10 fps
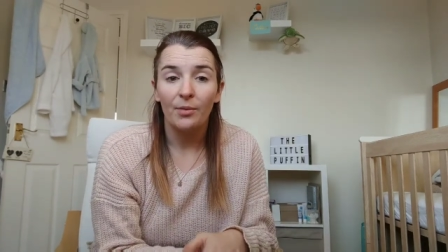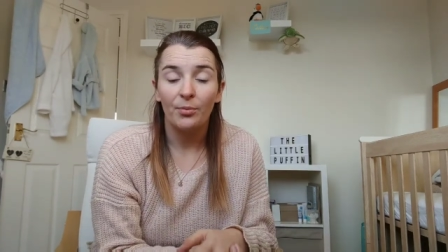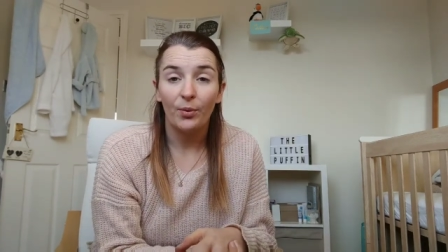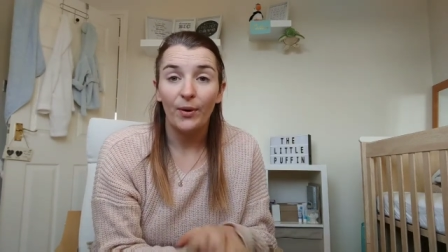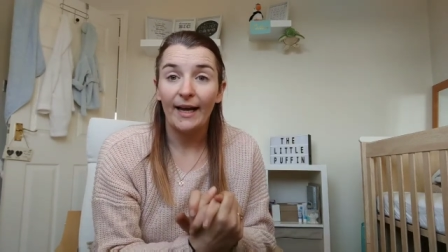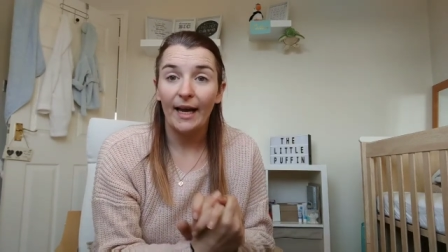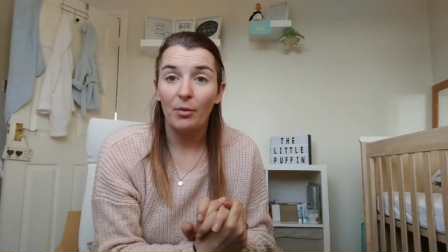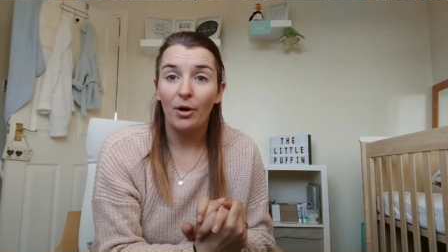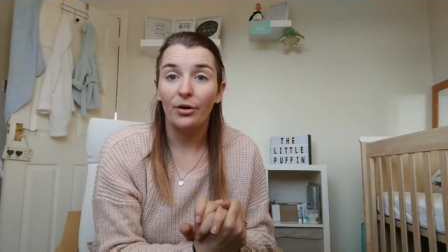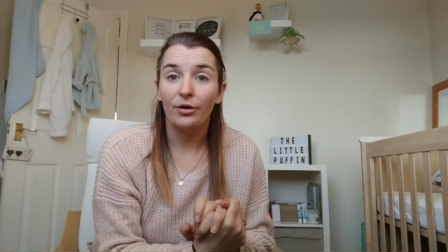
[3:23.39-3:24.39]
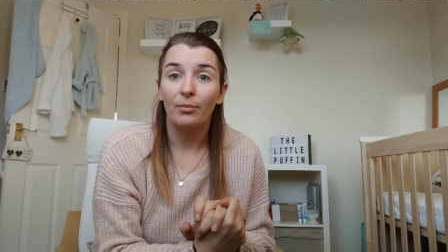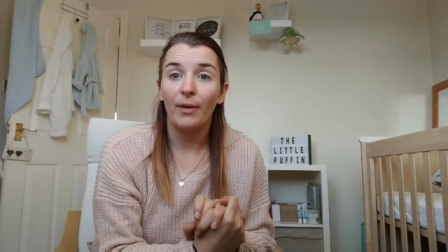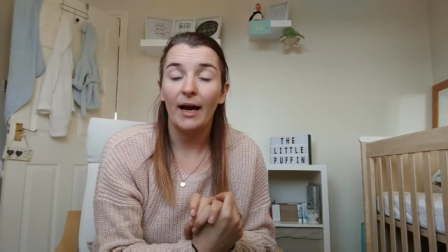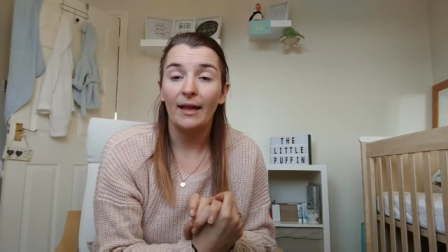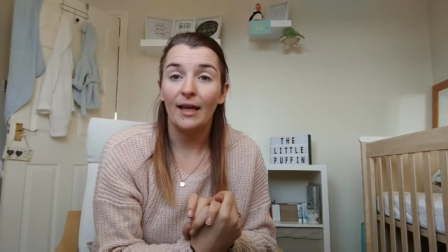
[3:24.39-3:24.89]
But when I came home,
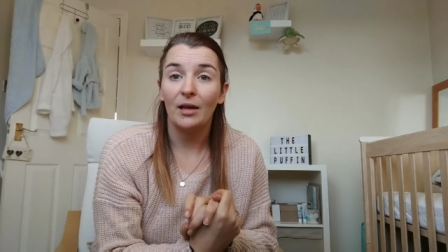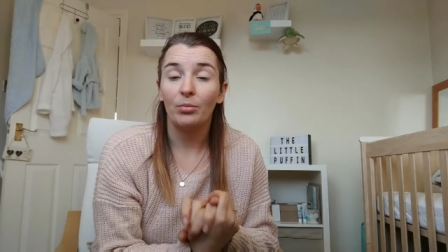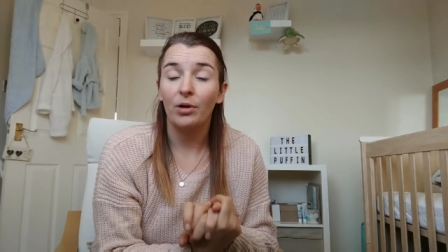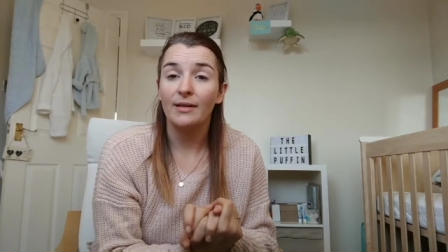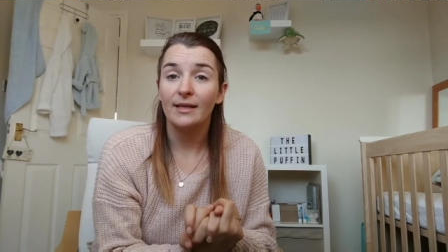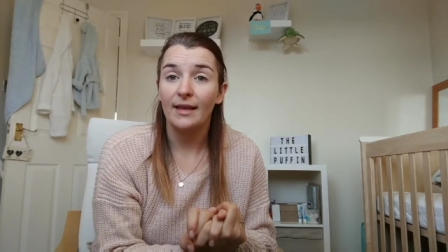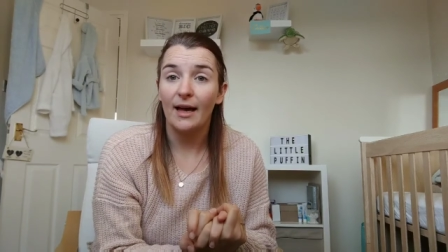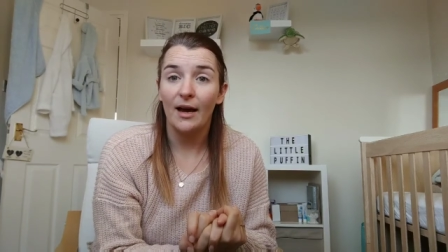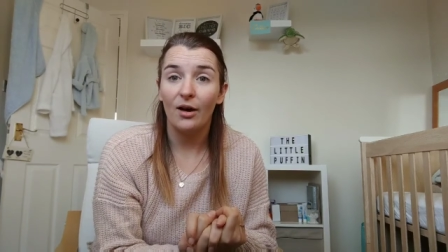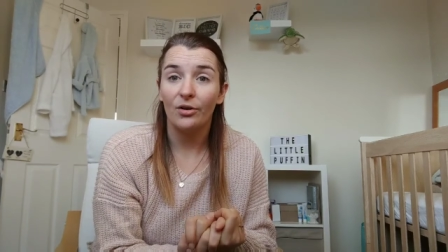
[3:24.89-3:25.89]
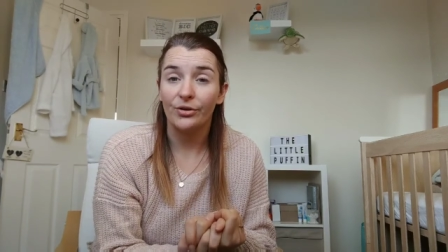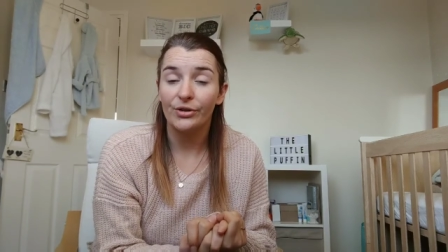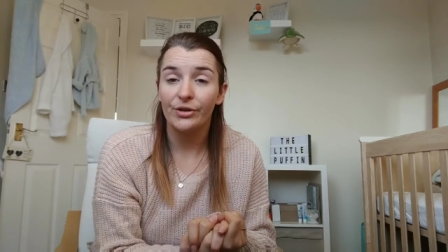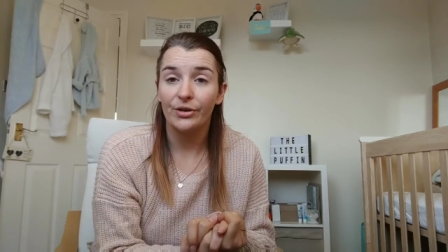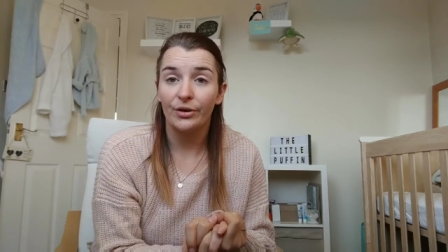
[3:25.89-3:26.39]
I then plotted that
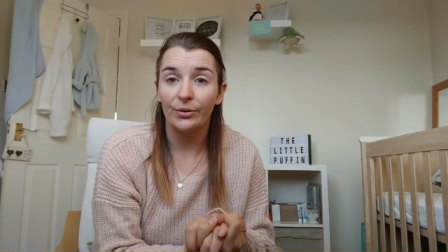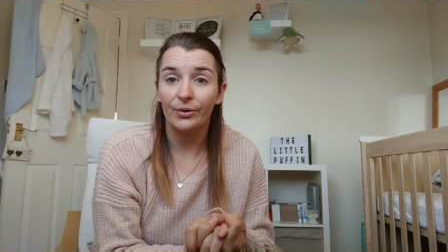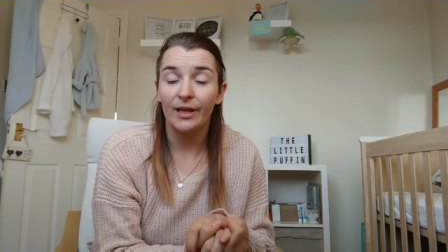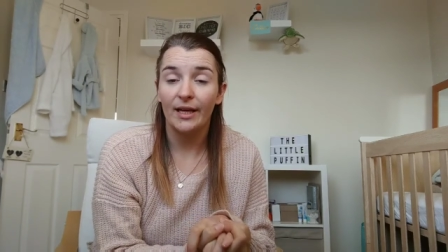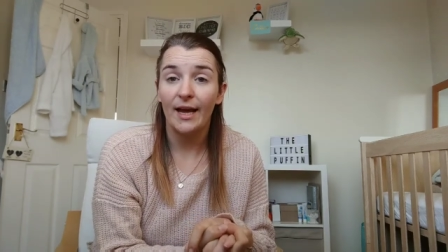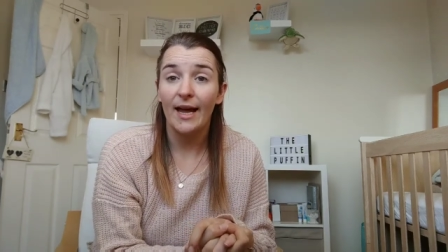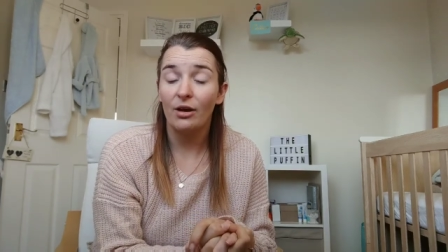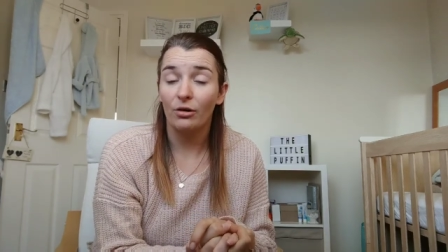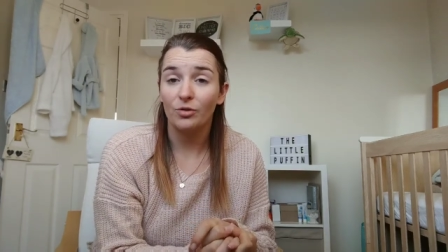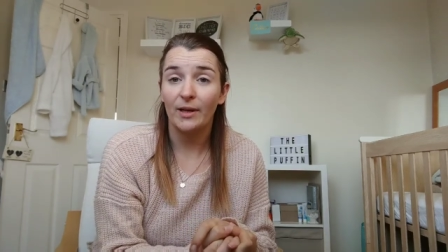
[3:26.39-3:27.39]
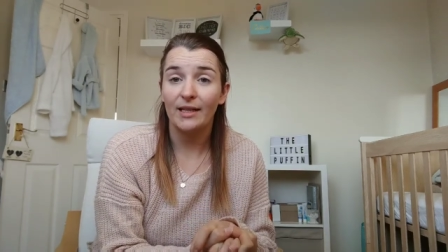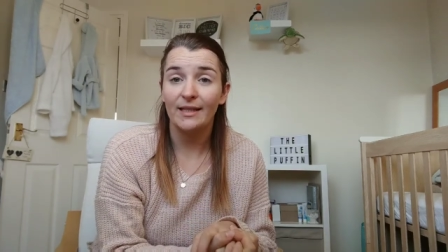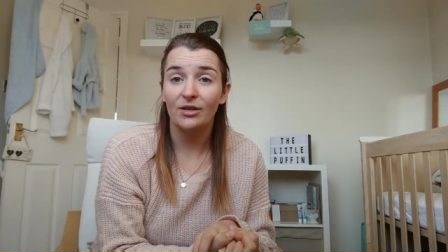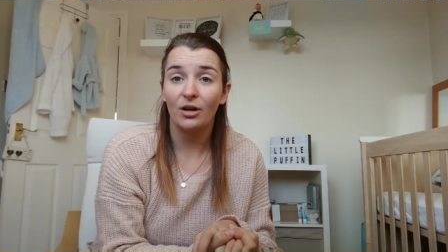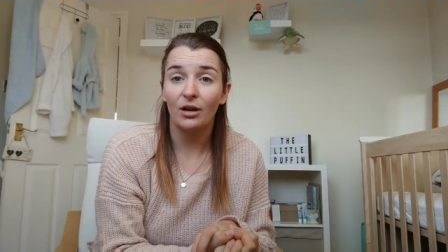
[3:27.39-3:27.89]
onto the
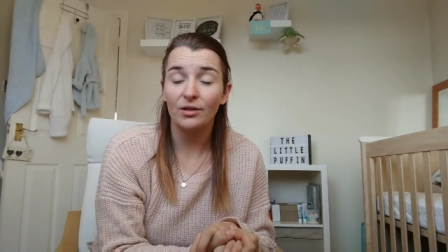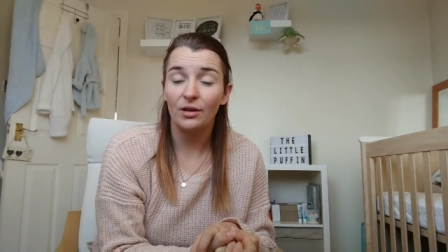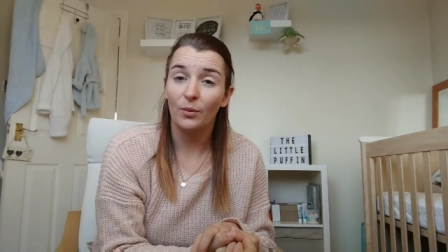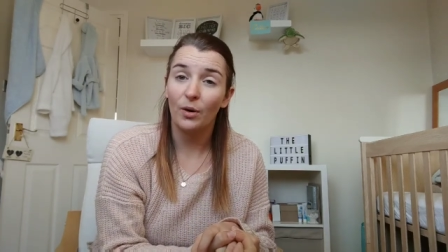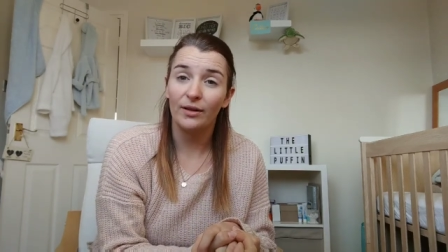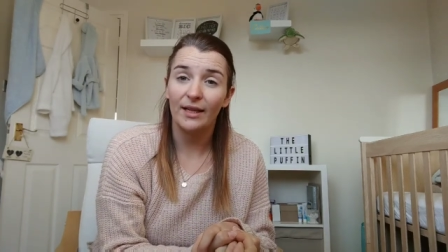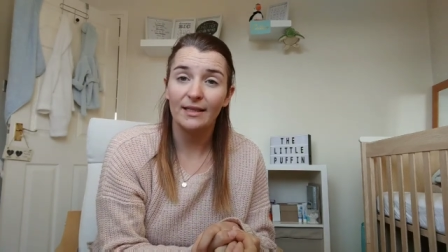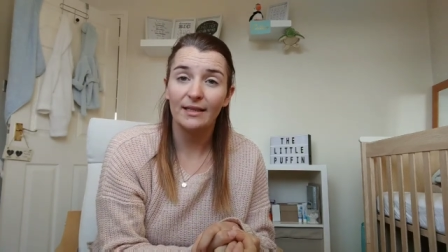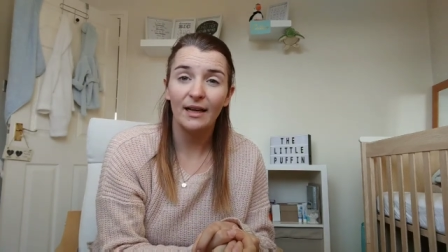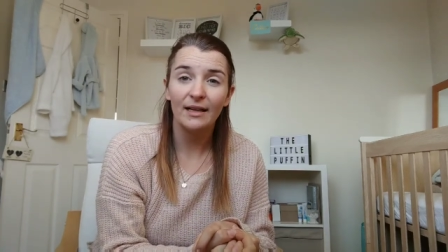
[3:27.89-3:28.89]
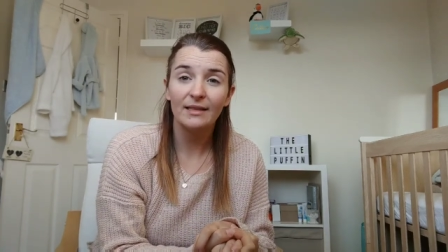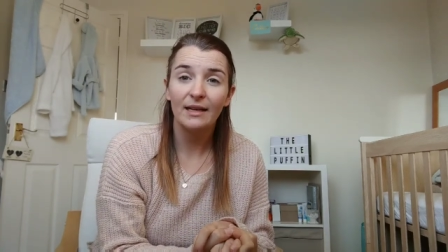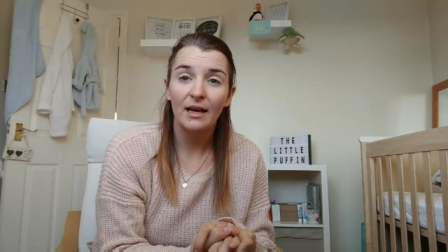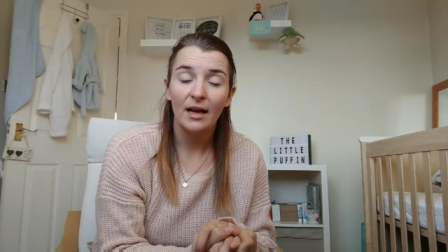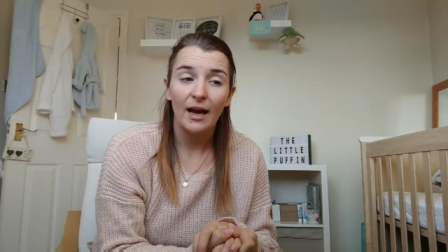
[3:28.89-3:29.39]
Achondroplasia charts on the internet,
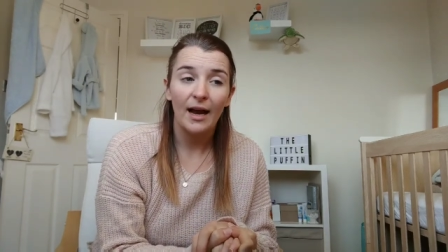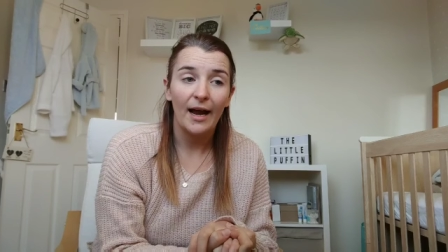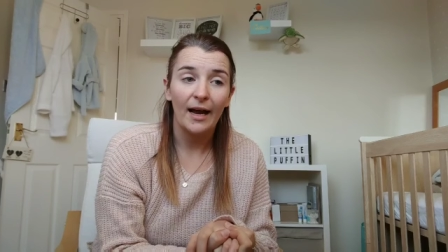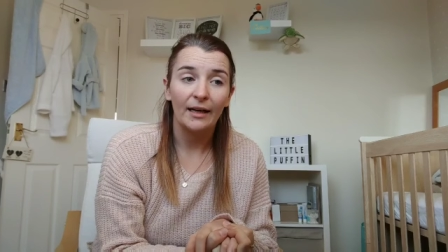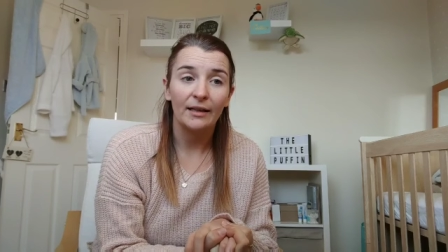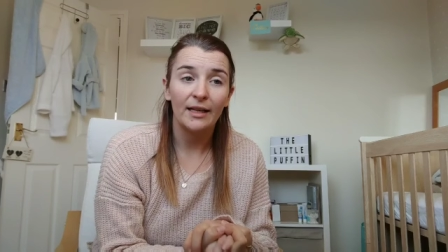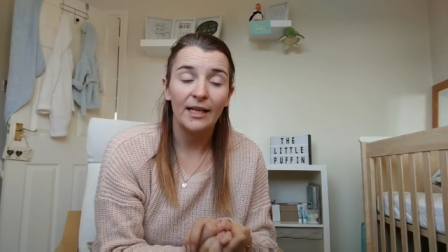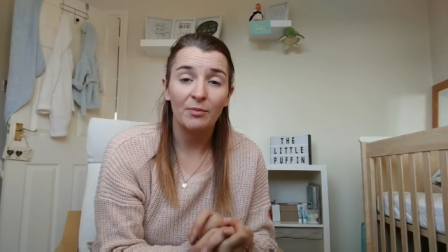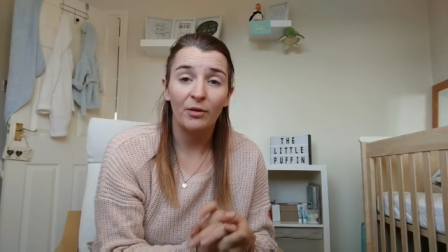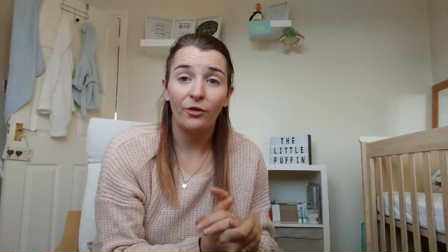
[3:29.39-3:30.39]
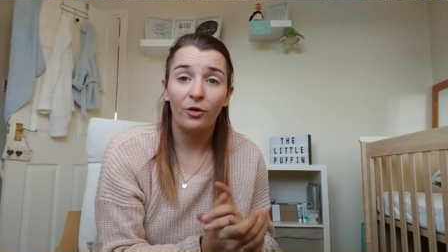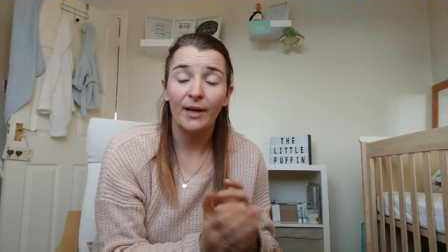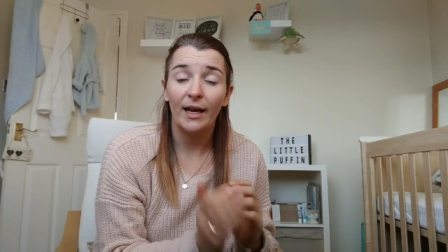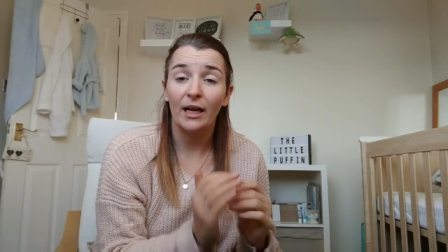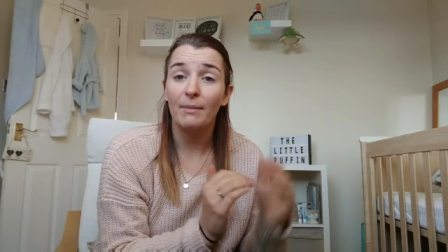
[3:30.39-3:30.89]
and he's
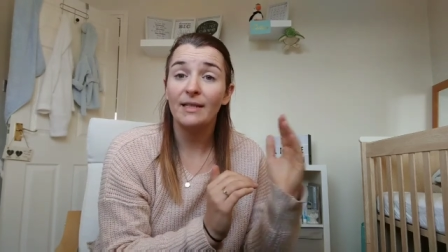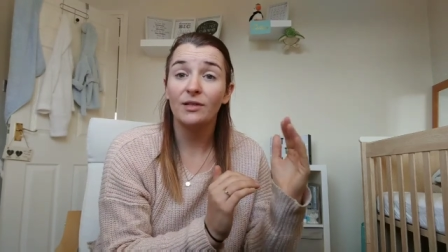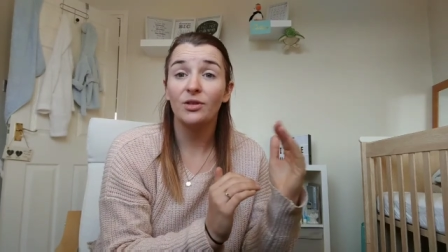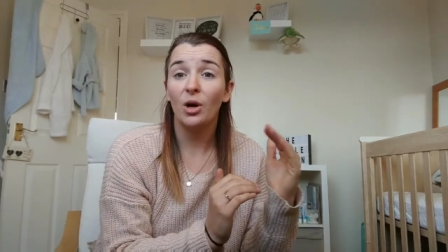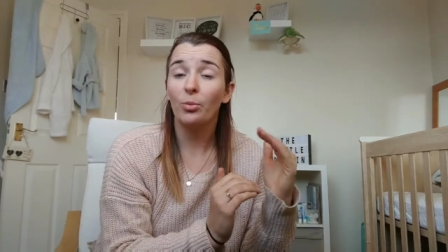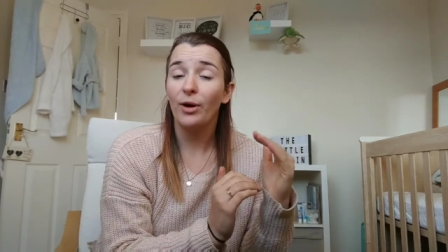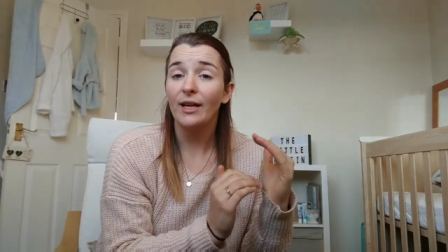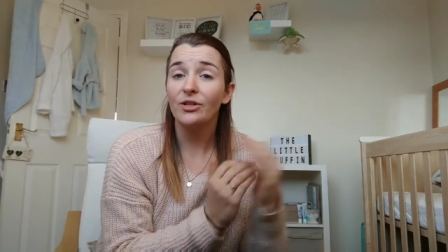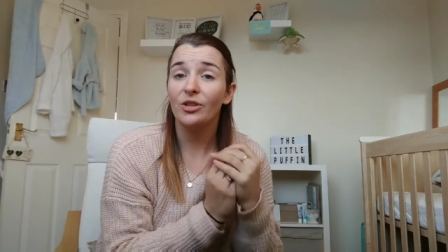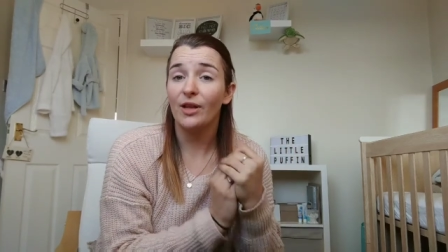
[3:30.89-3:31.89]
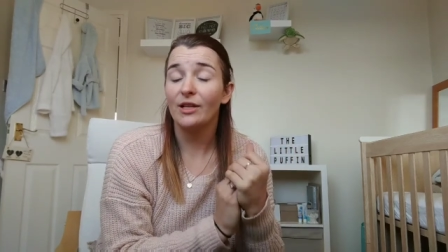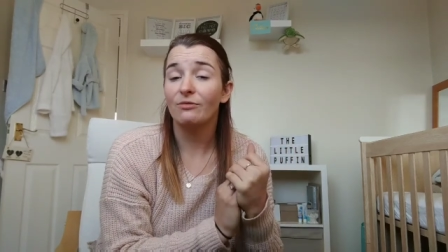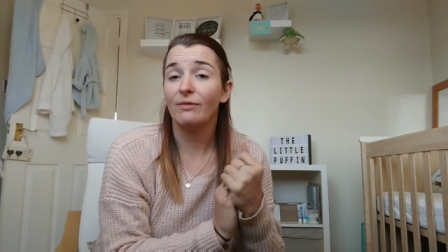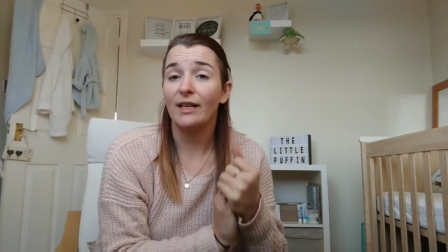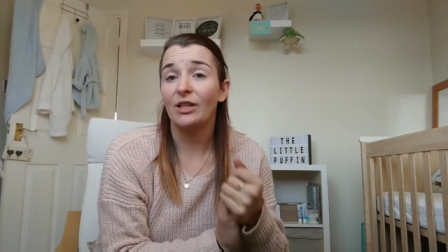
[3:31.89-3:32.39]
performing kind of mid to top range, so that's
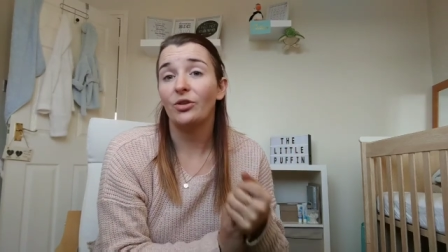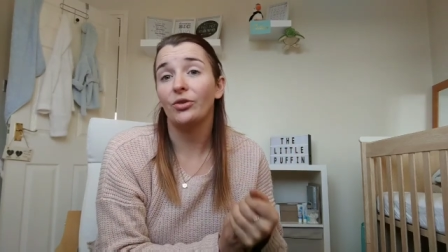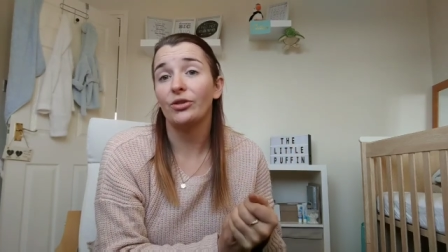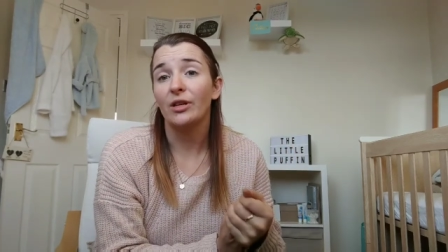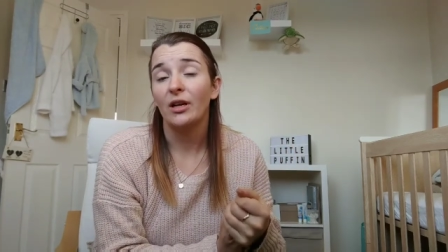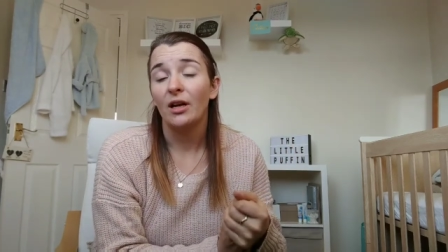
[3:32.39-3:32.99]
really good.